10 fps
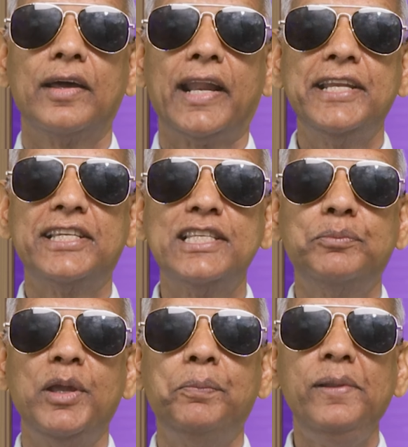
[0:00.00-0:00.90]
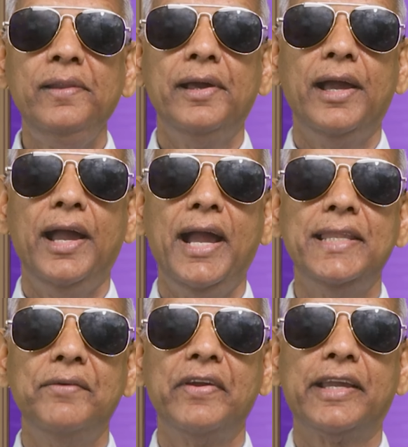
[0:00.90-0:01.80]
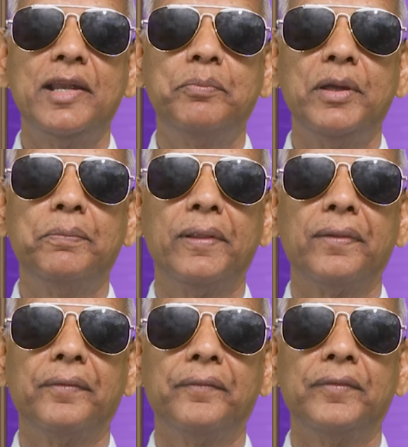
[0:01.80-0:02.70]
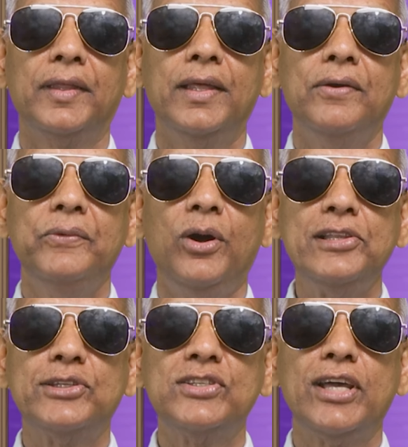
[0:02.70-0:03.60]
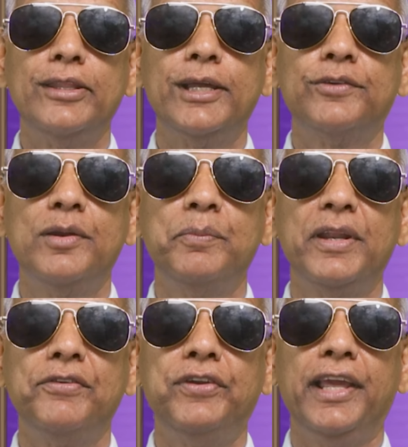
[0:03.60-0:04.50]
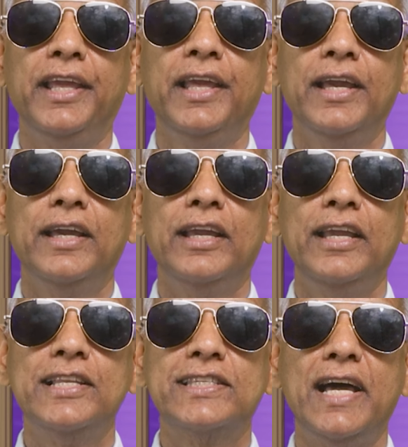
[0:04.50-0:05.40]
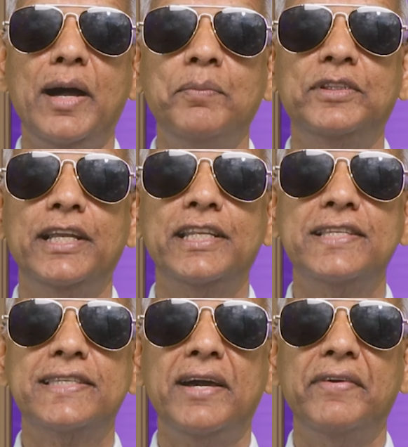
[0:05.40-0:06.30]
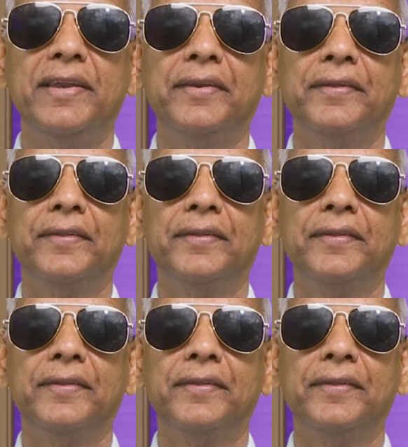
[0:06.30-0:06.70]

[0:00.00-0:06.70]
righteous people and the wicked people. We also saw that one briefly in Psalm 37.